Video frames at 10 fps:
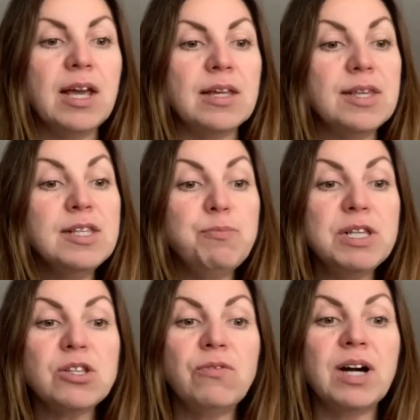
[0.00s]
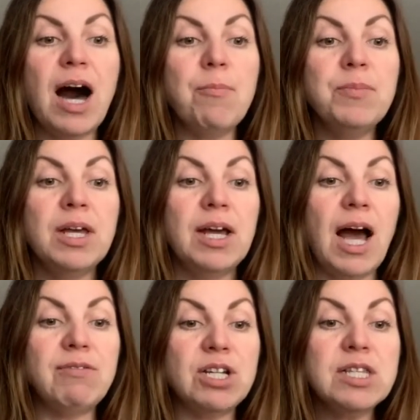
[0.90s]
This piece of gum
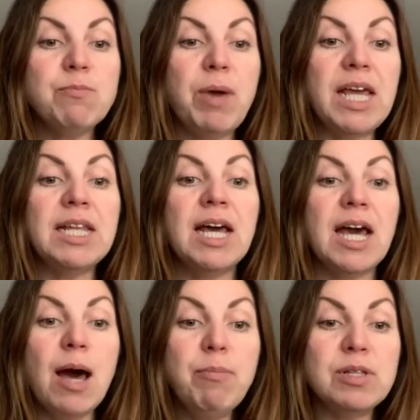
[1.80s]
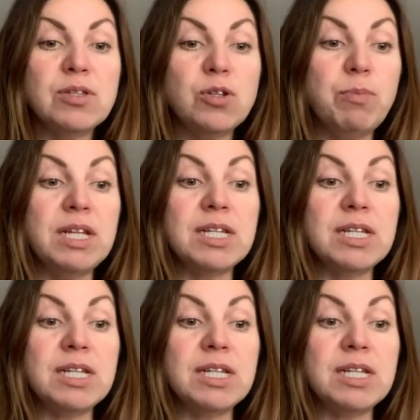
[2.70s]
I've just made happens to be